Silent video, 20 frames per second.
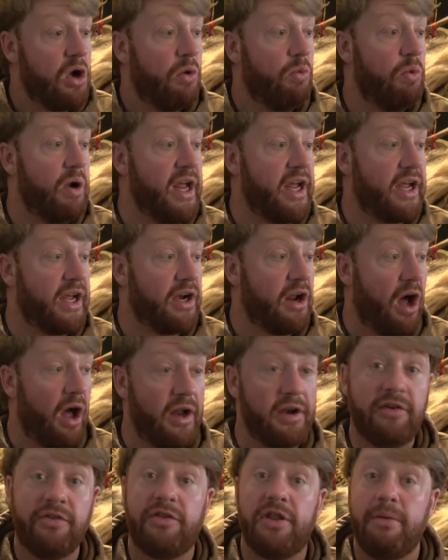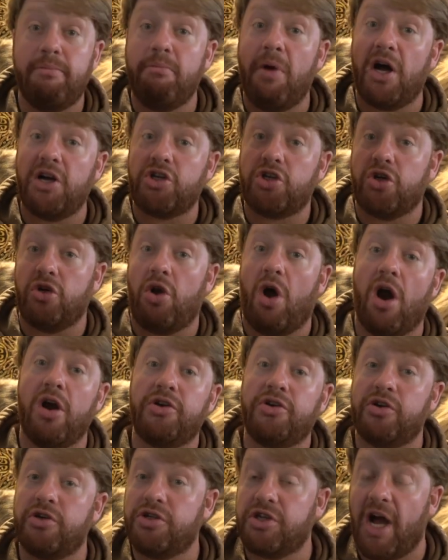We can hunt the much
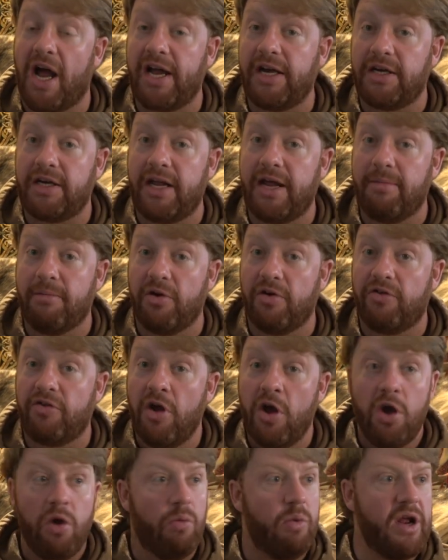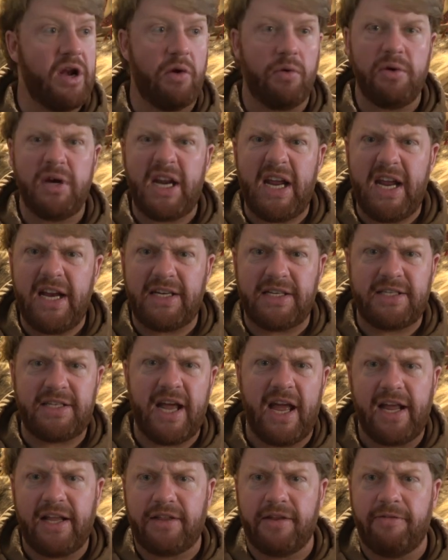larger giant lemurs. We don't need to
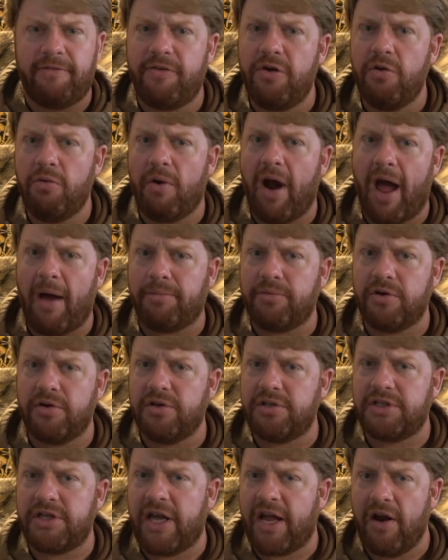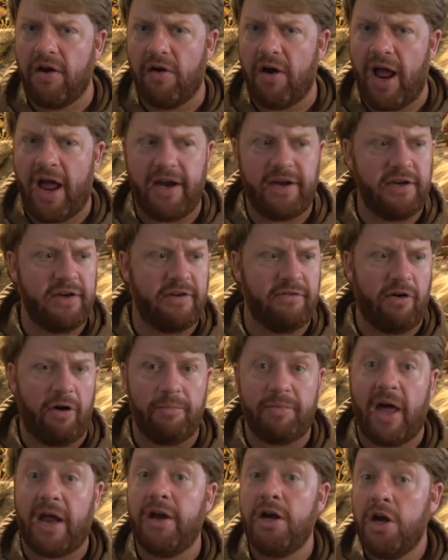take the few raptors here and
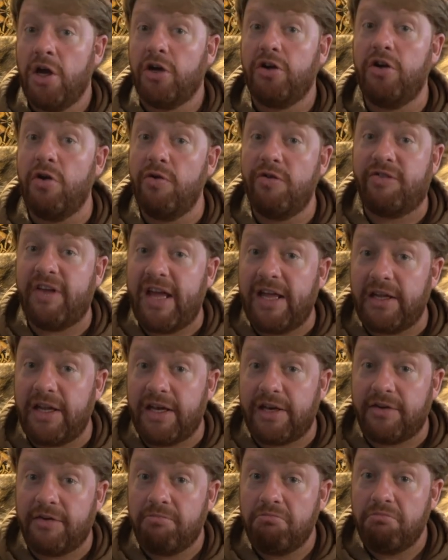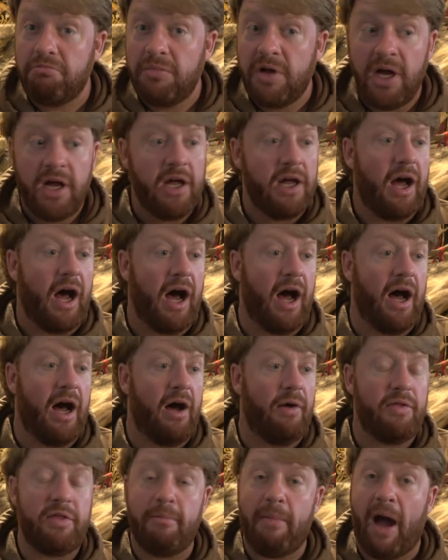develop that. New Zealand,
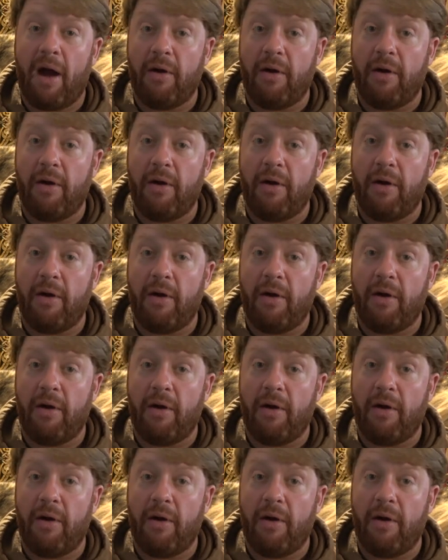uh, when the